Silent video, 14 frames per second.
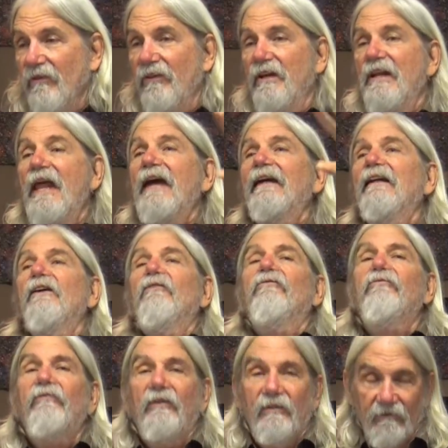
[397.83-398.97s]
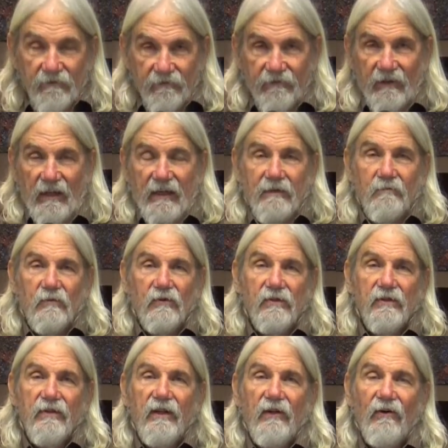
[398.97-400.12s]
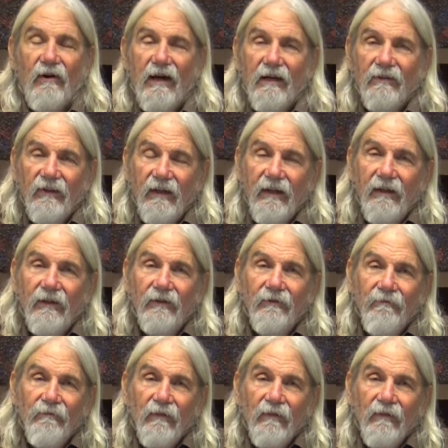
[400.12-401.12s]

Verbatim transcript: the negative flames that are out there.